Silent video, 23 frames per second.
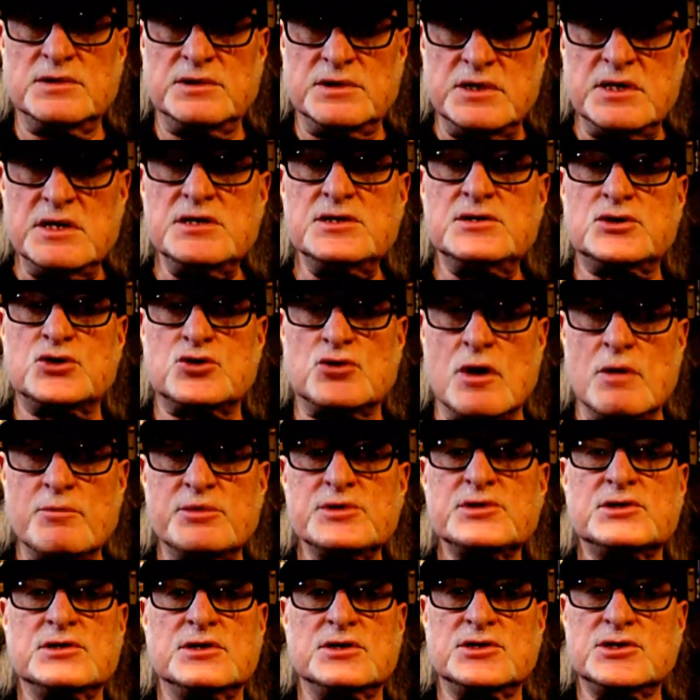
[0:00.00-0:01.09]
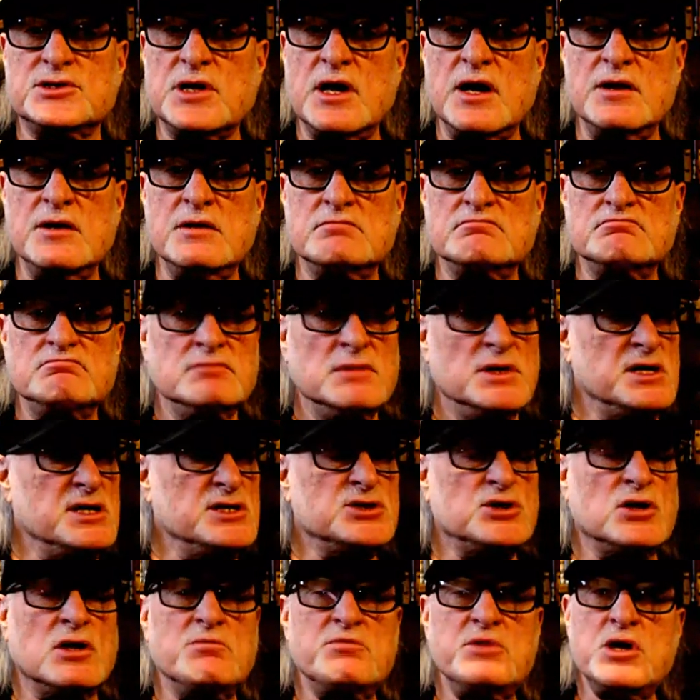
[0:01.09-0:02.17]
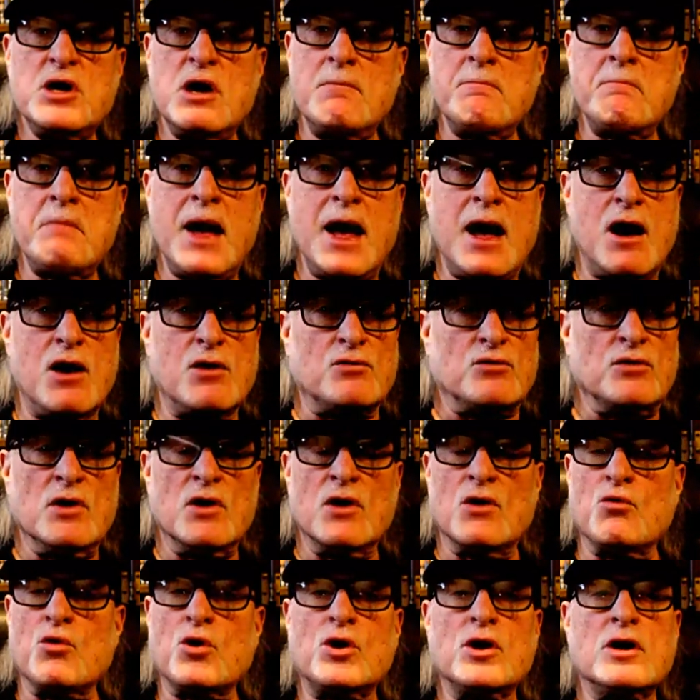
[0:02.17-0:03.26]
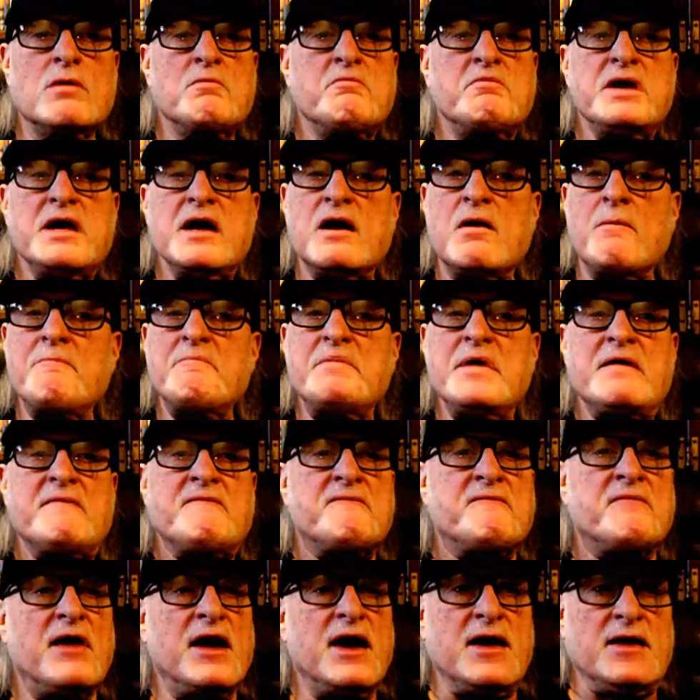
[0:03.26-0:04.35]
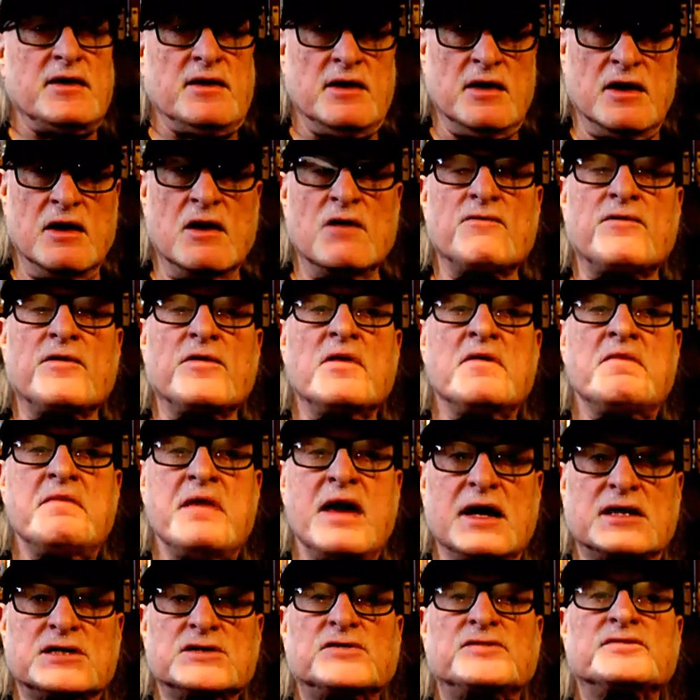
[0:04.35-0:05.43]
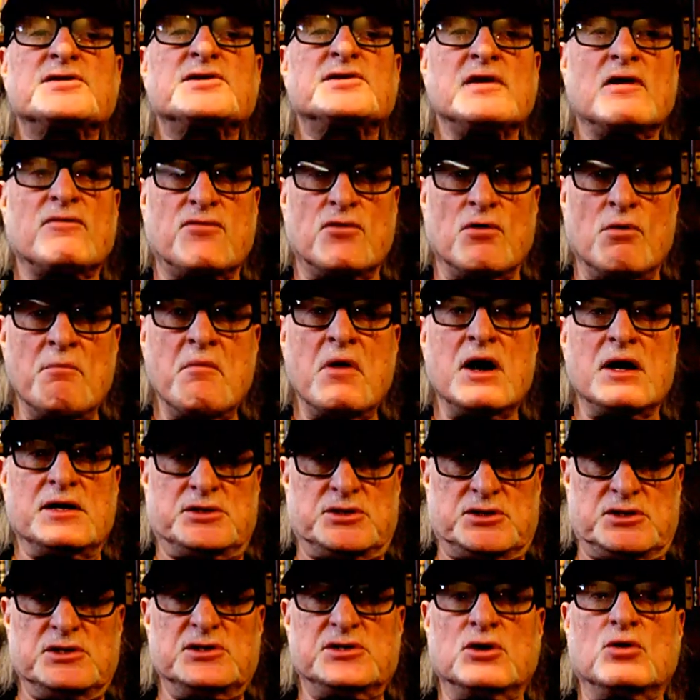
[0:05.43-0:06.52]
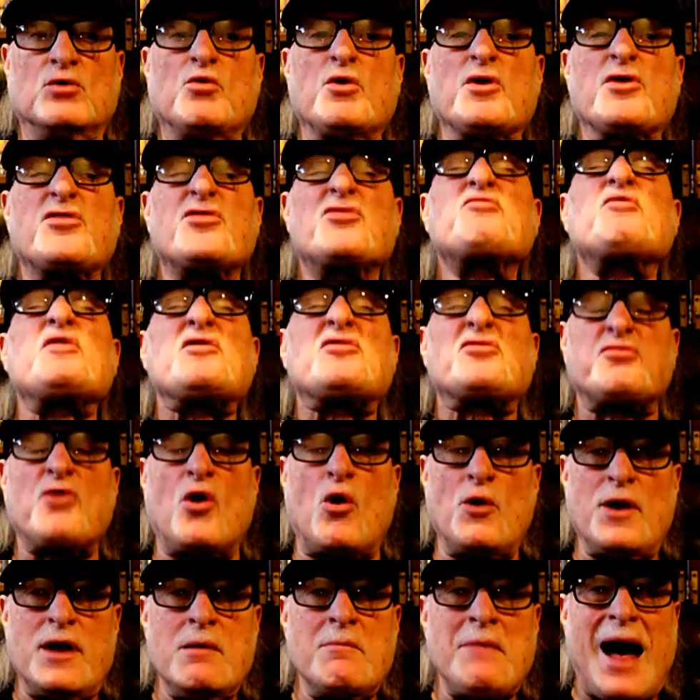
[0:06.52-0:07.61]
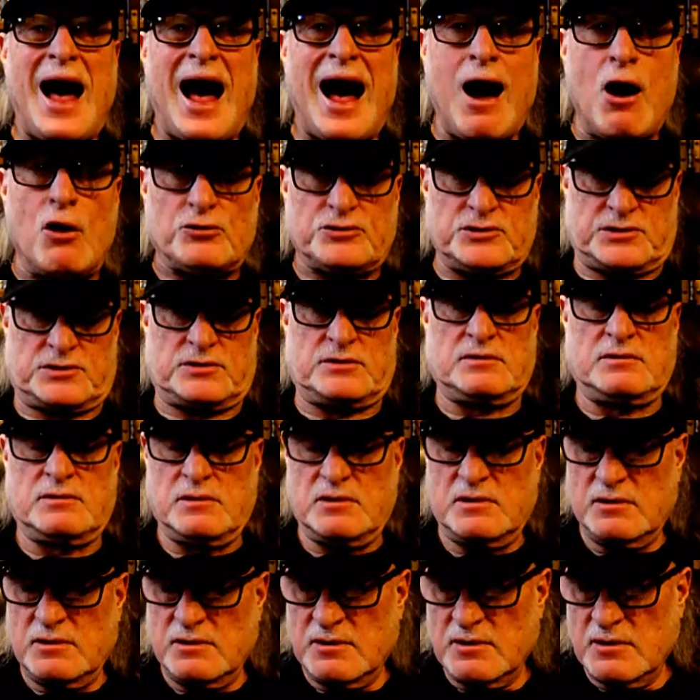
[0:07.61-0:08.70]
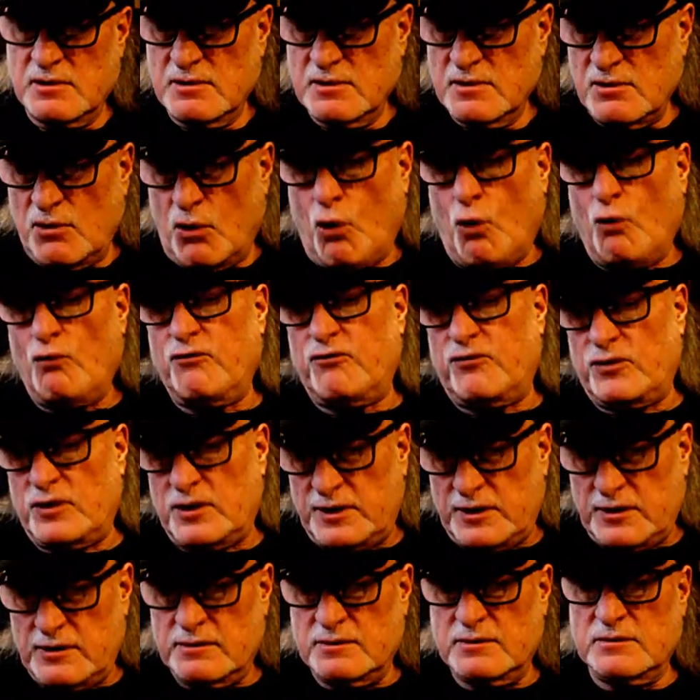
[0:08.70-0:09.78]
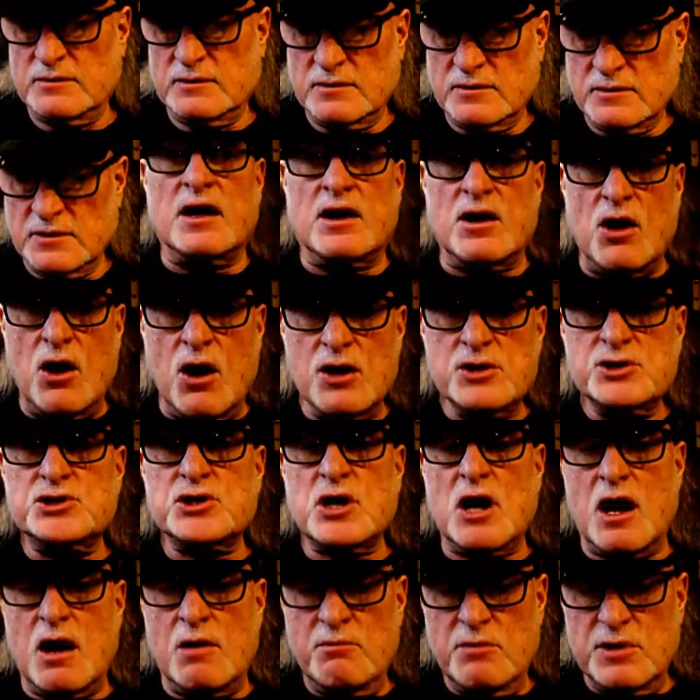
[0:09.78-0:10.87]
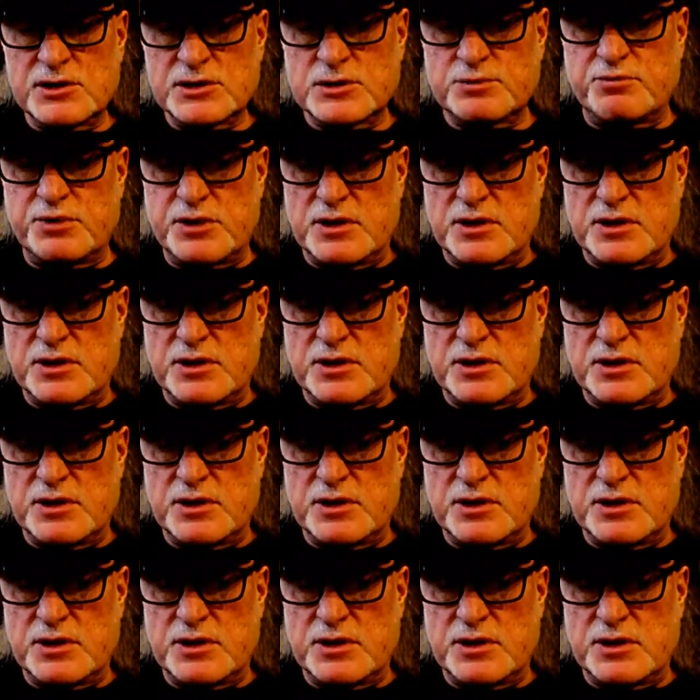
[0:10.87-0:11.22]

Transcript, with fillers: these Trumpists in the Senate, he's going to be unbound. We're going to be in a big fight for the next several months until we throw him out, hopefully. And our job must